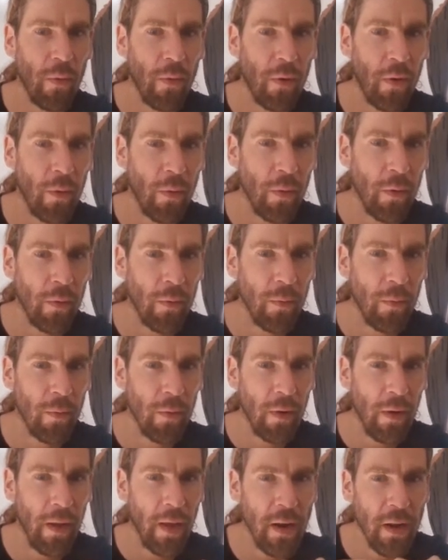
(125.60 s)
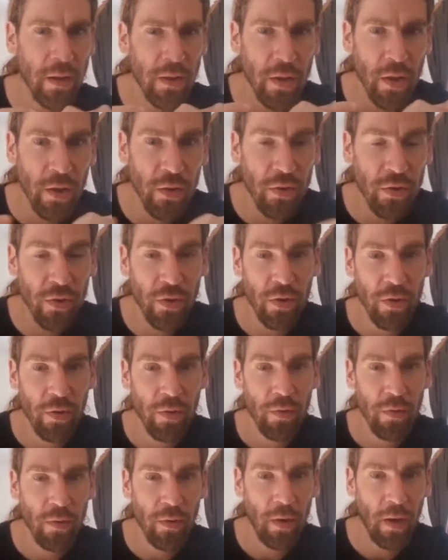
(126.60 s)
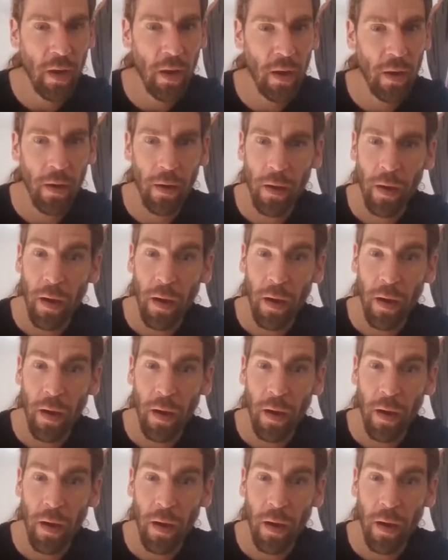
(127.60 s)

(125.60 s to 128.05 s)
relatedness. Yeah,